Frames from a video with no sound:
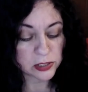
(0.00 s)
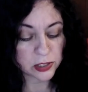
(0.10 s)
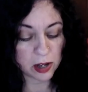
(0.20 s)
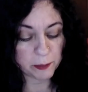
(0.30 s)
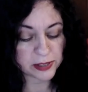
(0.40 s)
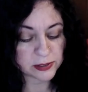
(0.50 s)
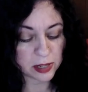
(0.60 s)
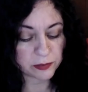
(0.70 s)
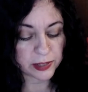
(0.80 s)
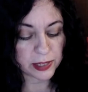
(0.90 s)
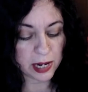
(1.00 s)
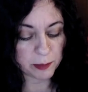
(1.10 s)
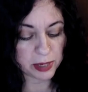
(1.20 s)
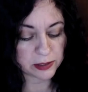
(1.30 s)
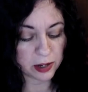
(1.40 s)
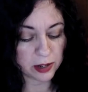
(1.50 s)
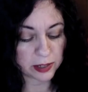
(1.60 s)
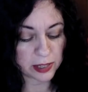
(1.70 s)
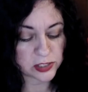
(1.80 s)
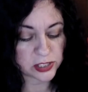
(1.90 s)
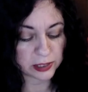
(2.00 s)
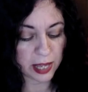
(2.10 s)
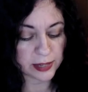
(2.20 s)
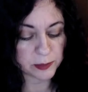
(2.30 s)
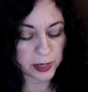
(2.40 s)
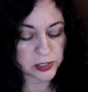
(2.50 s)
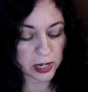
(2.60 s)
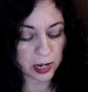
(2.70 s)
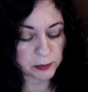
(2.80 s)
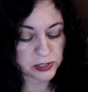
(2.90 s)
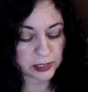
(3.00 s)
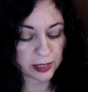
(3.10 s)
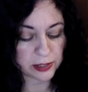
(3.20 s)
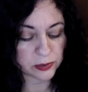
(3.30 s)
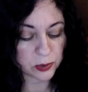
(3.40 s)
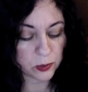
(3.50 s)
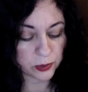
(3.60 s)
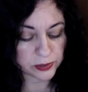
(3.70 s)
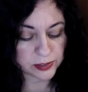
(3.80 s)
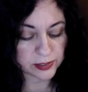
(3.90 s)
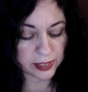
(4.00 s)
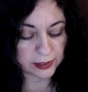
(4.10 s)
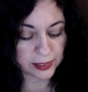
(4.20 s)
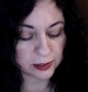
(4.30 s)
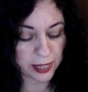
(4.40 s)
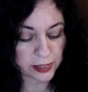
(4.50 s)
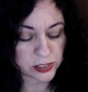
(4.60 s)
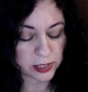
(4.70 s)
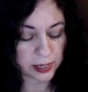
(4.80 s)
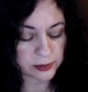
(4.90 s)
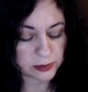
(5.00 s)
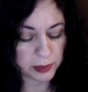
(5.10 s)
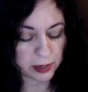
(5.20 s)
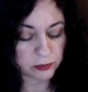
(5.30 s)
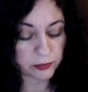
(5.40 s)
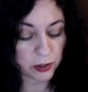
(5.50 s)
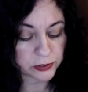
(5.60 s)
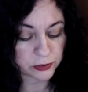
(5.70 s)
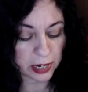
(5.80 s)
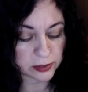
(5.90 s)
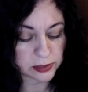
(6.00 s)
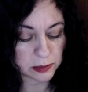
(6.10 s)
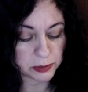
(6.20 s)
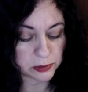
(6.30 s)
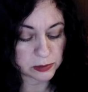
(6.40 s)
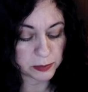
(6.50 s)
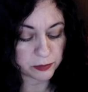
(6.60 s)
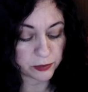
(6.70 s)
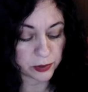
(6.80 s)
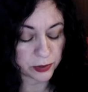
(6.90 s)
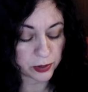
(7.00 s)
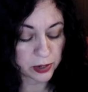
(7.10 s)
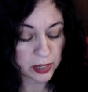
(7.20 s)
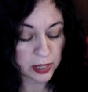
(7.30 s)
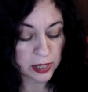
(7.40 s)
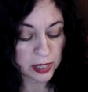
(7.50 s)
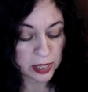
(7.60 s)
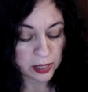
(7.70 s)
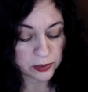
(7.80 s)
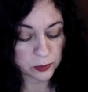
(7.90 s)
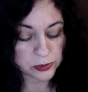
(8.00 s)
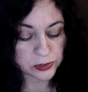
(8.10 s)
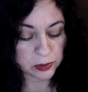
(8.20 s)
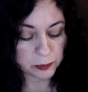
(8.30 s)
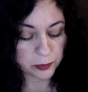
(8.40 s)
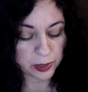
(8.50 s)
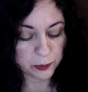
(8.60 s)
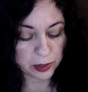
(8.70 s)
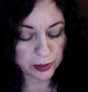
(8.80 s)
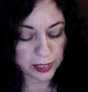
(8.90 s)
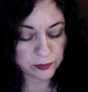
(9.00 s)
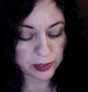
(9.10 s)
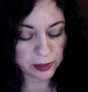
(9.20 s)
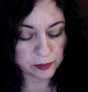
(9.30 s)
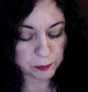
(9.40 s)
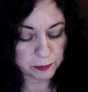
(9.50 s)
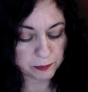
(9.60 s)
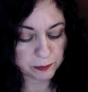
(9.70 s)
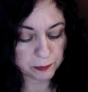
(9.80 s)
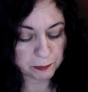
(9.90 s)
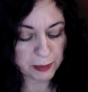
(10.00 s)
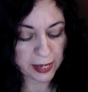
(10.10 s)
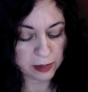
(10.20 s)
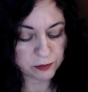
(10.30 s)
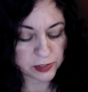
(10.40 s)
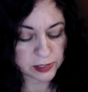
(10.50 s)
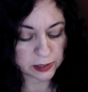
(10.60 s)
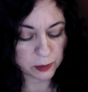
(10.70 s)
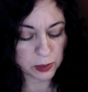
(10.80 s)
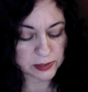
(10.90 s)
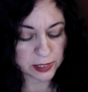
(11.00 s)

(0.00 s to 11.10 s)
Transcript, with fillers: took all my stuff, kidnapped my dog, and she lied to my job. She lied to the courts to take legal action against me on false grounds and abused me further. There was a certain point where giving pain physically wasn't